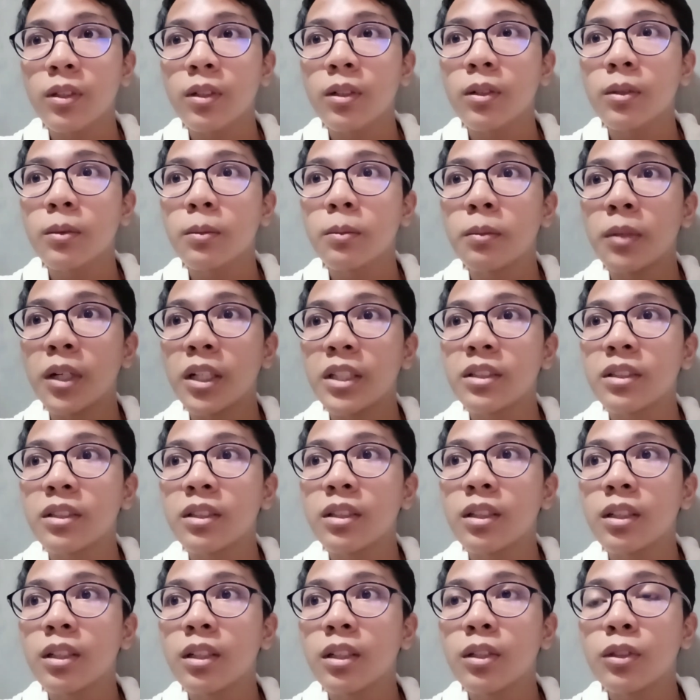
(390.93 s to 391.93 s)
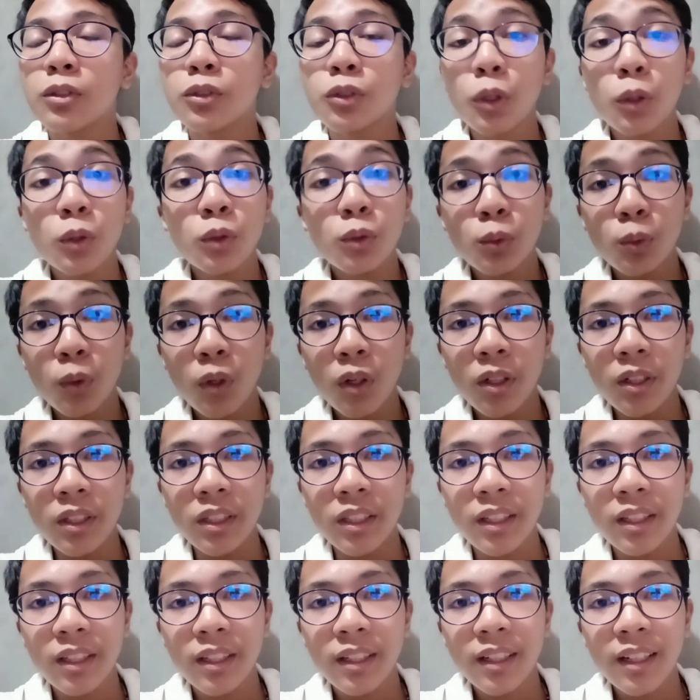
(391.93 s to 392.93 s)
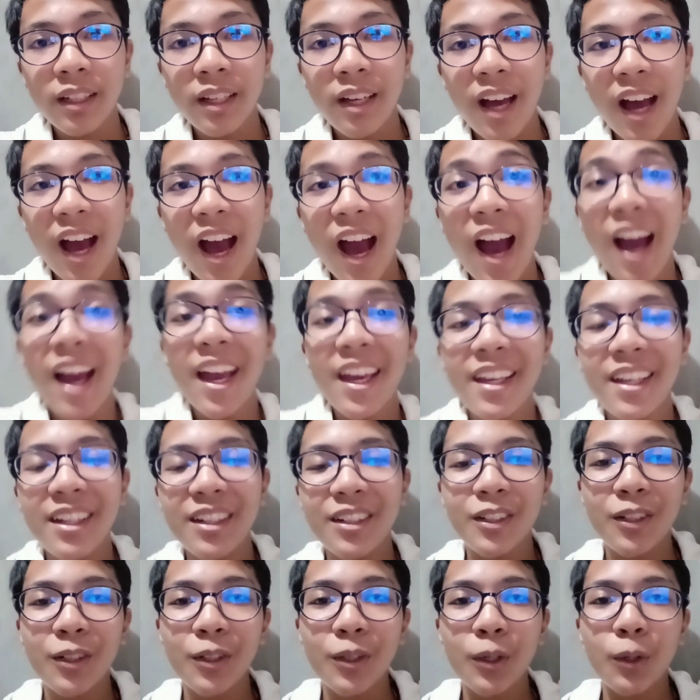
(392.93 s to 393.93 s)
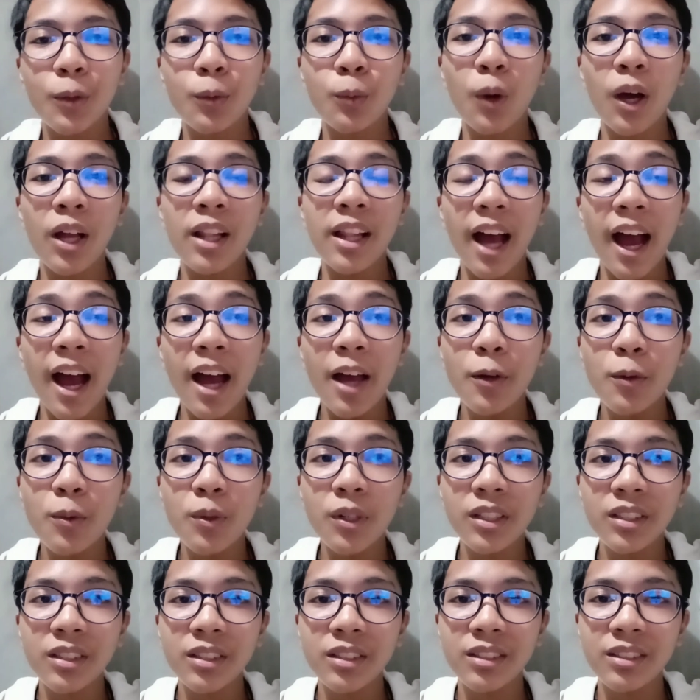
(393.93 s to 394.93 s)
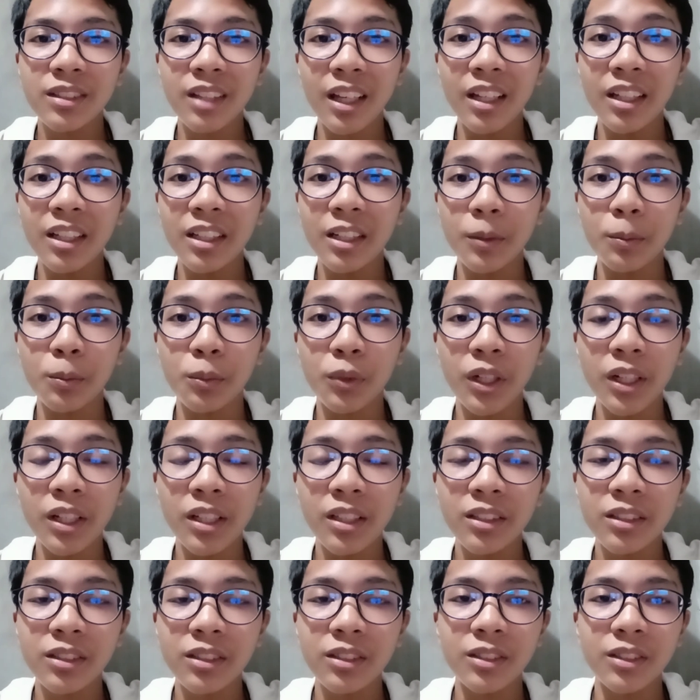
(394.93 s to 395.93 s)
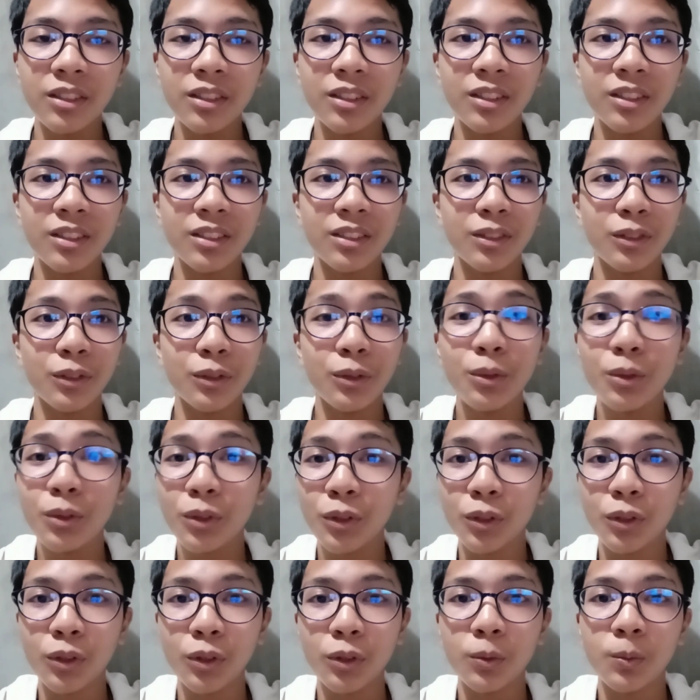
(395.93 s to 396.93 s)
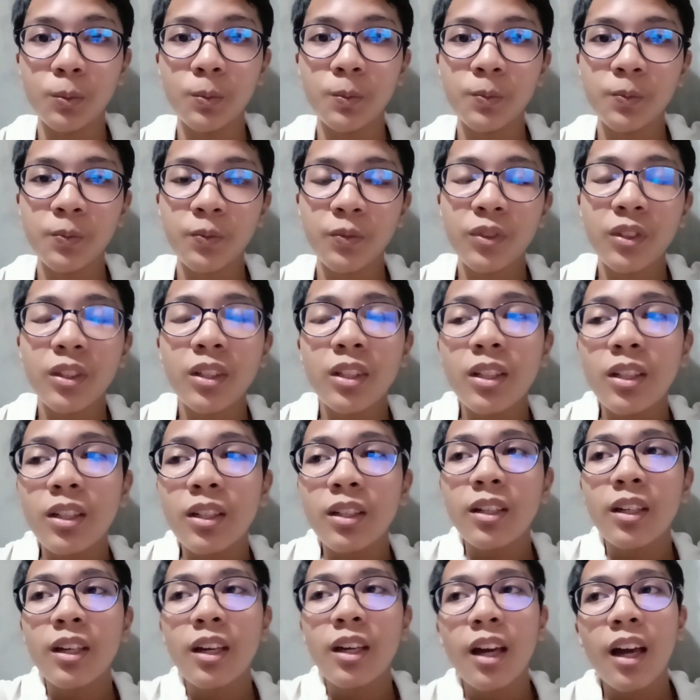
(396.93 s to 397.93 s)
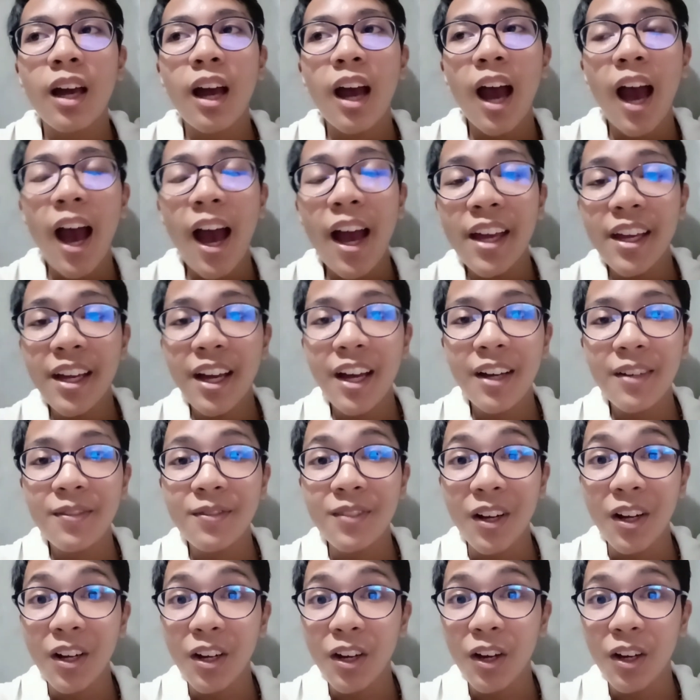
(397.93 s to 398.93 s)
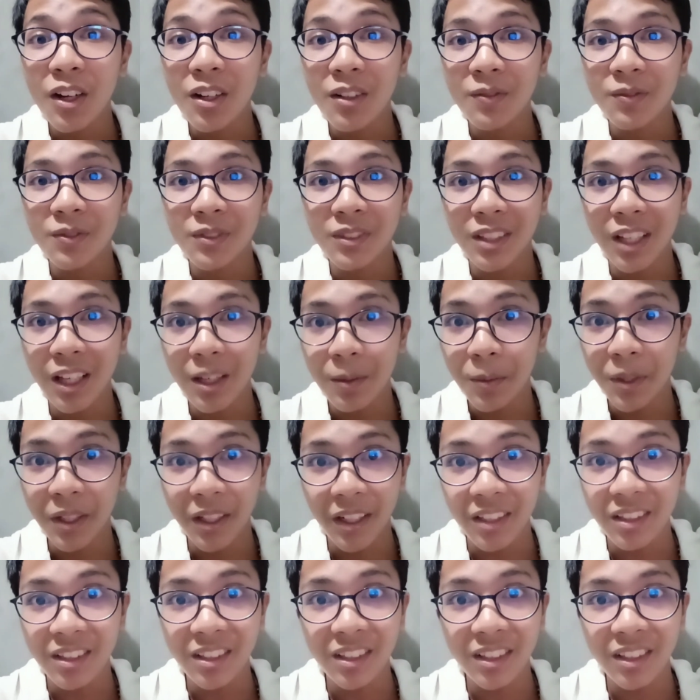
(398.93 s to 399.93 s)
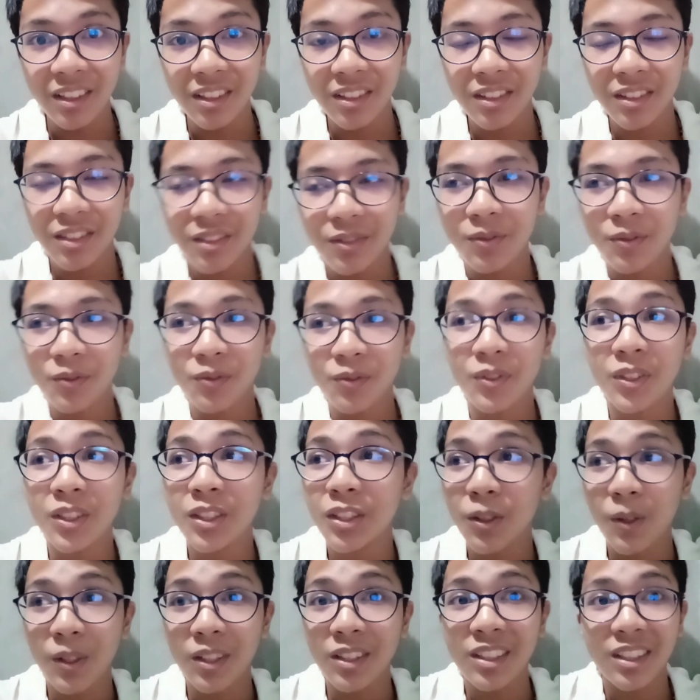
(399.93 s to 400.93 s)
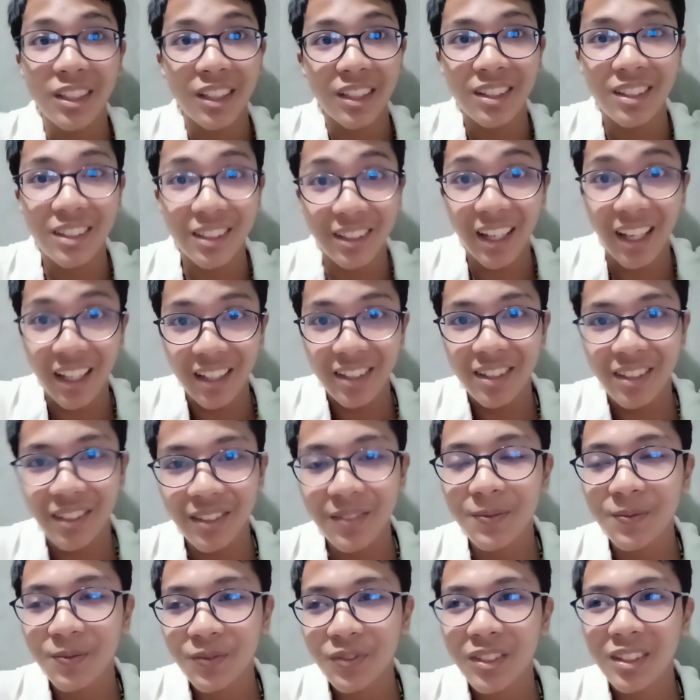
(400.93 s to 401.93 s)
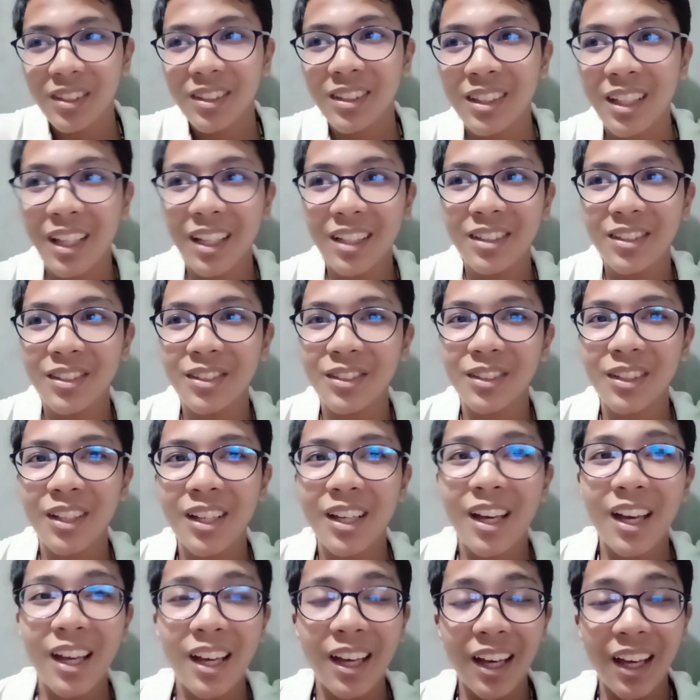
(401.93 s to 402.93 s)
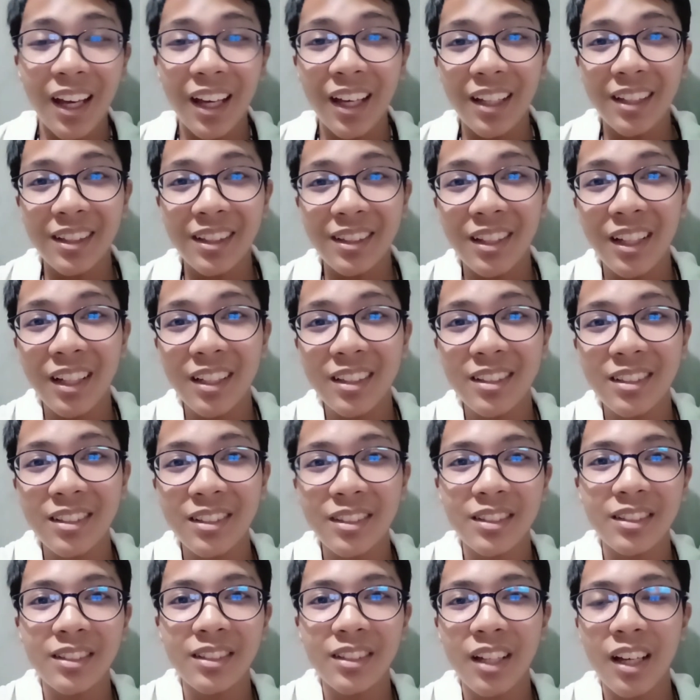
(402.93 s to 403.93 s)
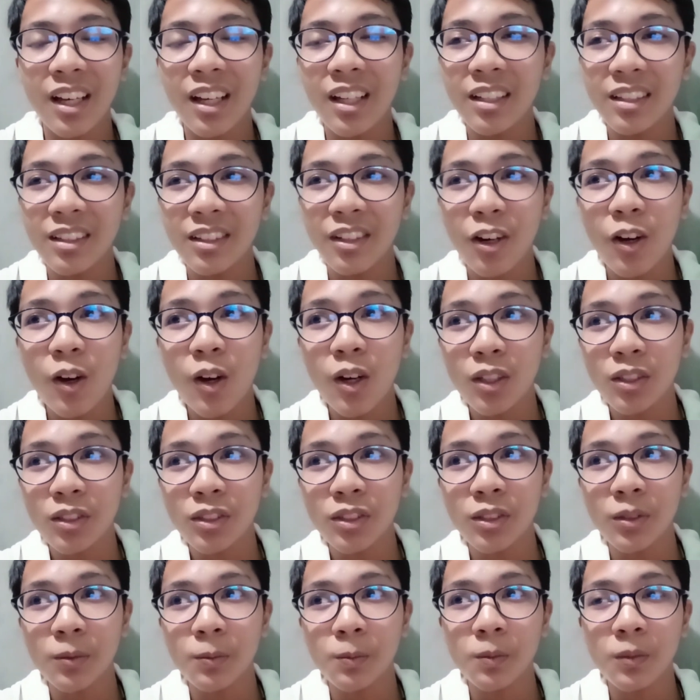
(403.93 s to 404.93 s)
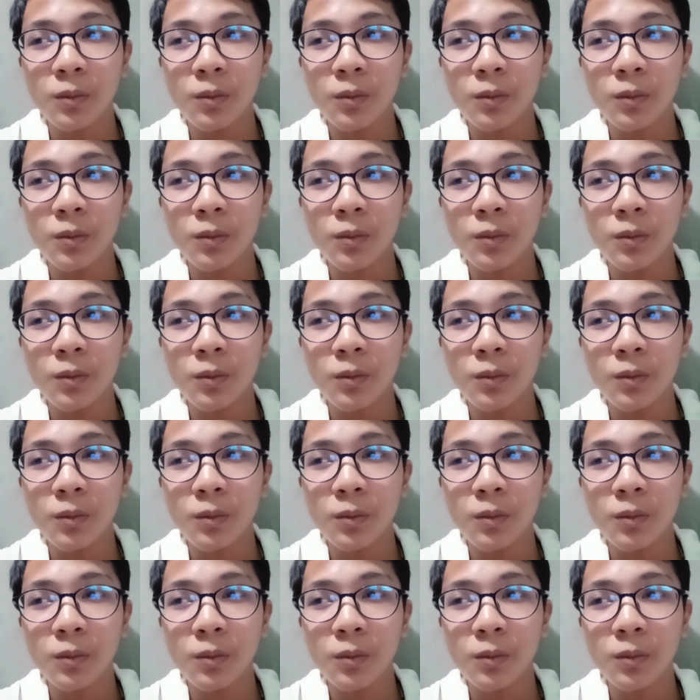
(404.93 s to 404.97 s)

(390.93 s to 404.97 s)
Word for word: But don't worry, I while I was taking a break on YouTube, I have a lot of gaming ideas, video ideas. Yes, that's that's an awesome.